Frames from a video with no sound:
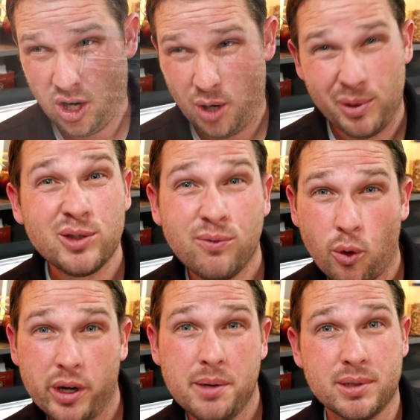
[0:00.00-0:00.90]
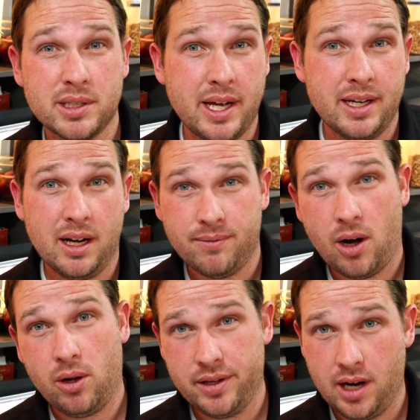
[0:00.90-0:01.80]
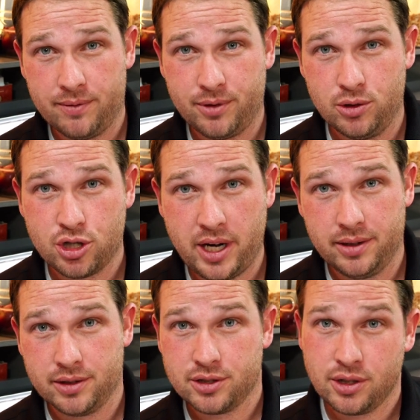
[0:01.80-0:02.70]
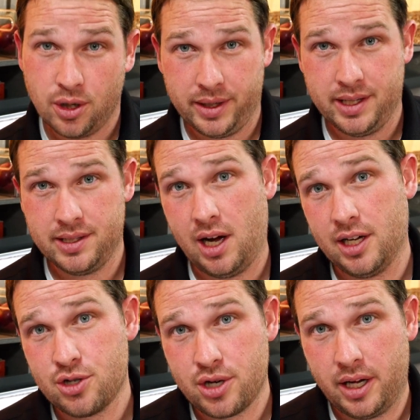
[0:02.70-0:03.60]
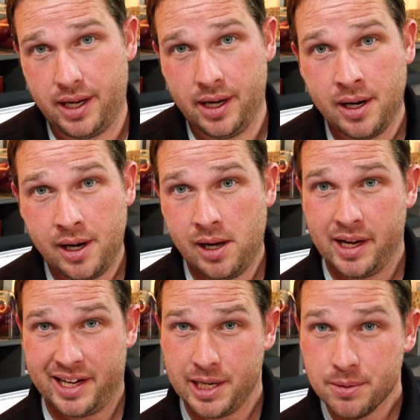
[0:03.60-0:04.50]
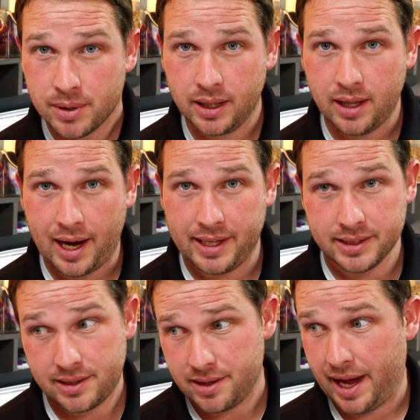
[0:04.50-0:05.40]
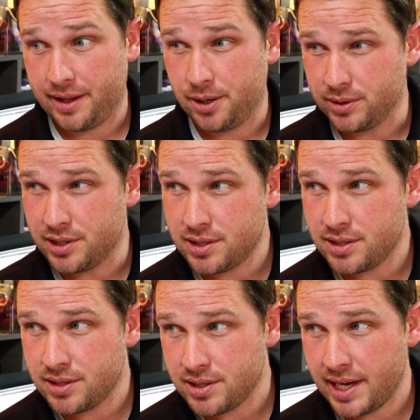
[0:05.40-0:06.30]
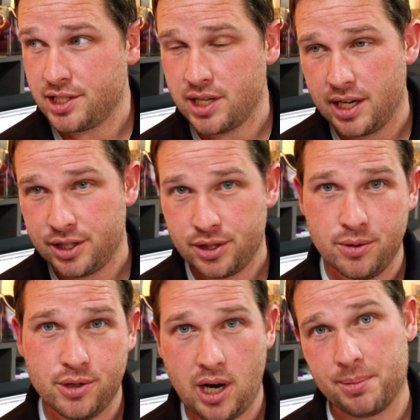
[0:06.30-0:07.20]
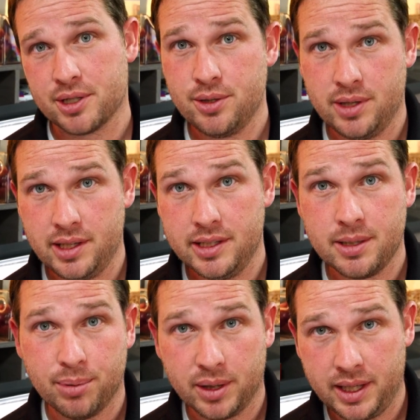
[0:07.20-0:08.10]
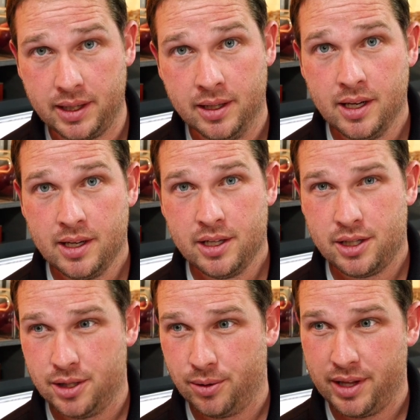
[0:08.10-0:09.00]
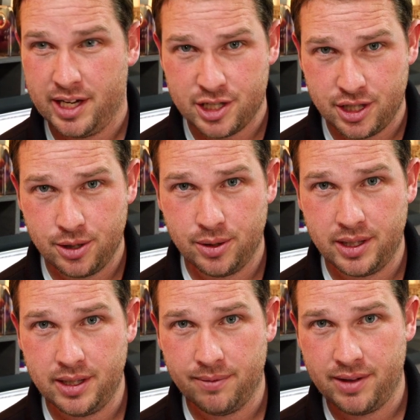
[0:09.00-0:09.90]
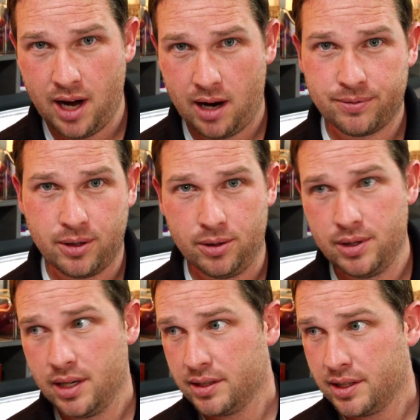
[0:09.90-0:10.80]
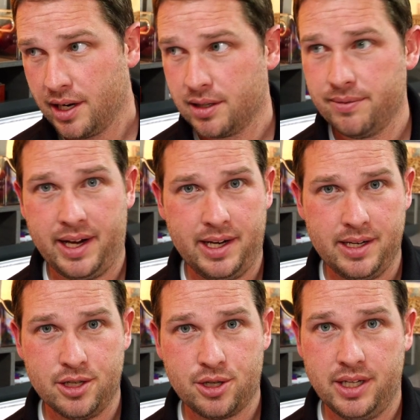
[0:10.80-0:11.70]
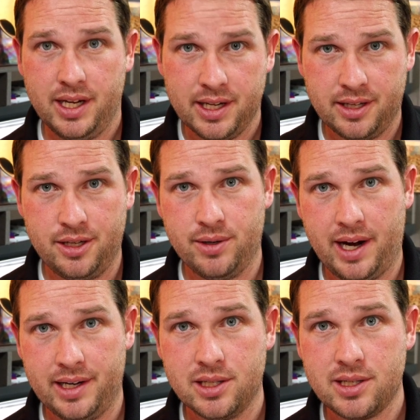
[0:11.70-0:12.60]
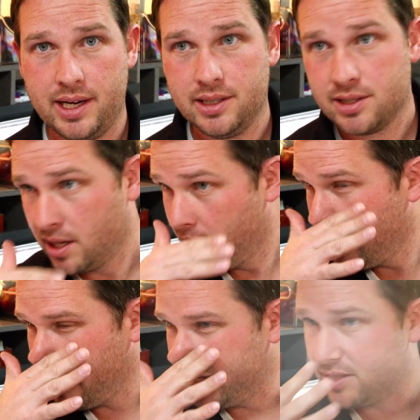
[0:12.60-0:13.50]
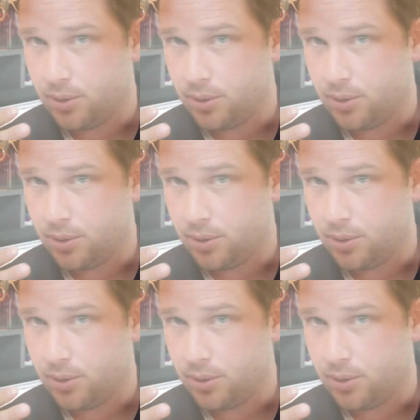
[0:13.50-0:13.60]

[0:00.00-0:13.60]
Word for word: almost 40% of all the off-road trailers going into Australia. He realized that there was such a huge opportunity to bring you know, the ingenuity of the off-road caravan industry into the United States. And